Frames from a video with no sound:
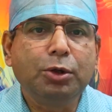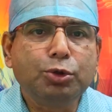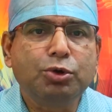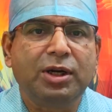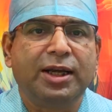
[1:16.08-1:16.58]

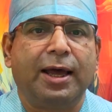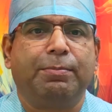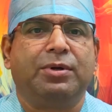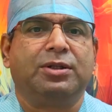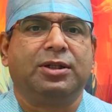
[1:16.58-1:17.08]
Usually
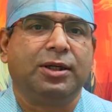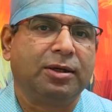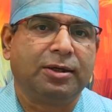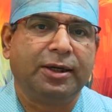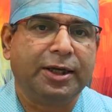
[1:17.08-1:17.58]
happens
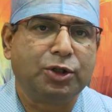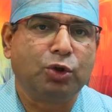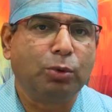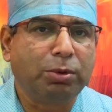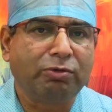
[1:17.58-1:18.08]
in an
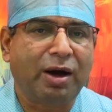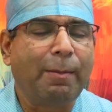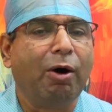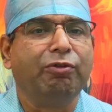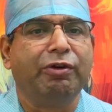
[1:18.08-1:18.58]
age group of
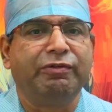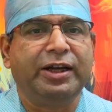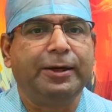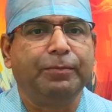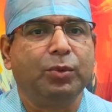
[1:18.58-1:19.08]
above
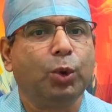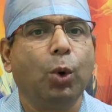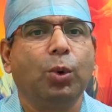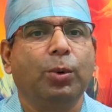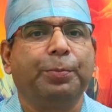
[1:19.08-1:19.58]
50.
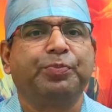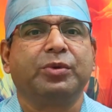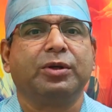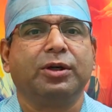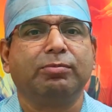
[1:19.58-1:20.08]
Though
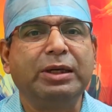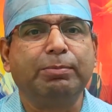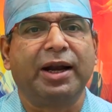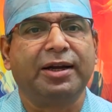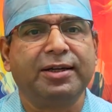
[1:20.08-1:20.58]
I've
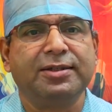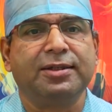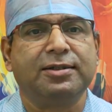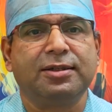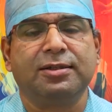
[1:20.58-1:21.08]
been
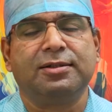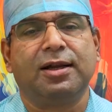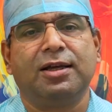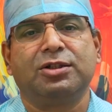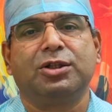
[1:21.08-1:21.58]
practicing
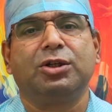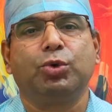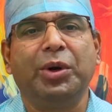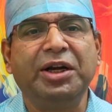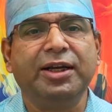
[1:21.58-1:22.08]
since last
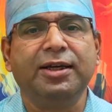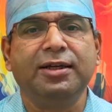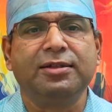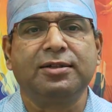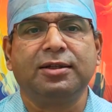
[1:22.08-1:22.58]
20
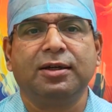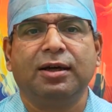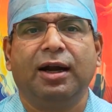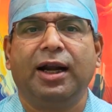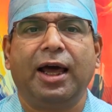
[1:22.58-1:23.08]
years
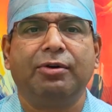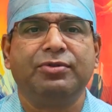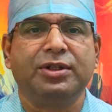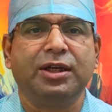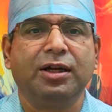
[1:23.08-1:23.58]
and I
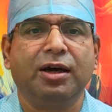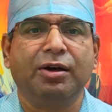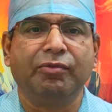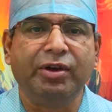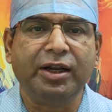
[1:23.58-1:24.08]
have seen a
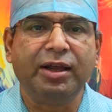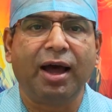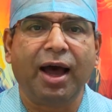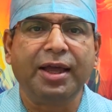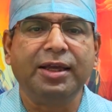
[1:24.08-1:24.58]

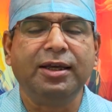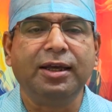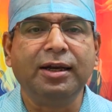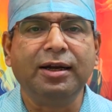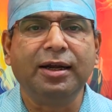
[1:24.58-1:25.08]
very high
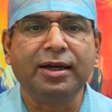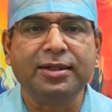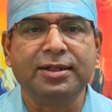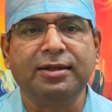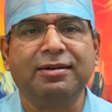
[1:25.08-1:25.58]

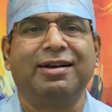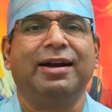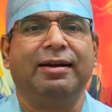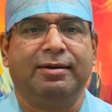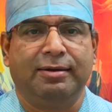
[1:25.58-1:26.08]
increasing
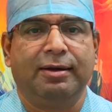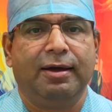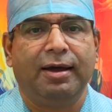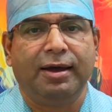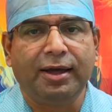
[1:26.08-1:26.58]

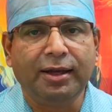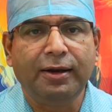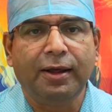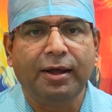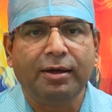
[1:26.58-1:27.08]
trend
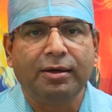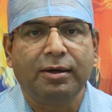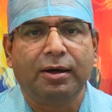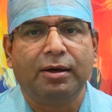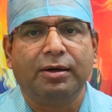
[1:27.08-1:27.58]

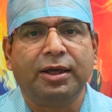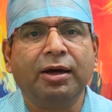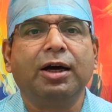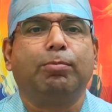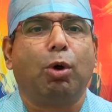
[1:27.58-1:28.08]
in
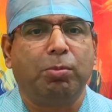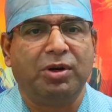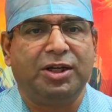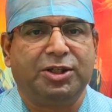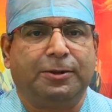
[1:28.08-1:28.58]
younger
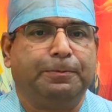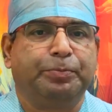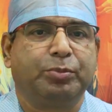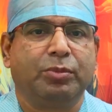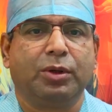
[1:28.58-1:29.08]

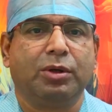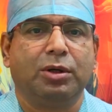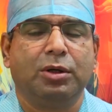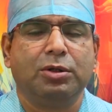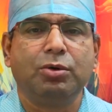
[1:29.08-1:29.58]

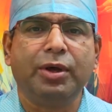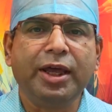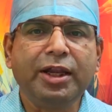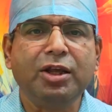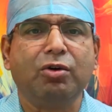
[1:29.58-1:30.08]
population. So
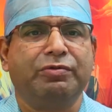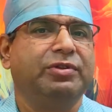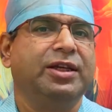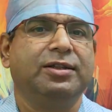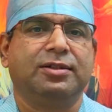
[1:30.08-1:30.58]
any
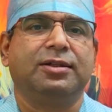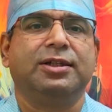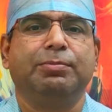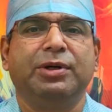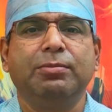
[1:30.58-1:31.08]
of these
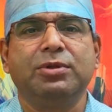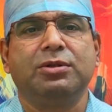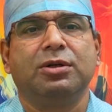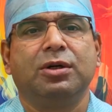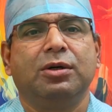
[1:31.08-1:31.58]

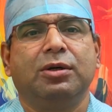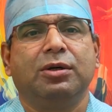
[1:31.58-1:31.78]
symptoms,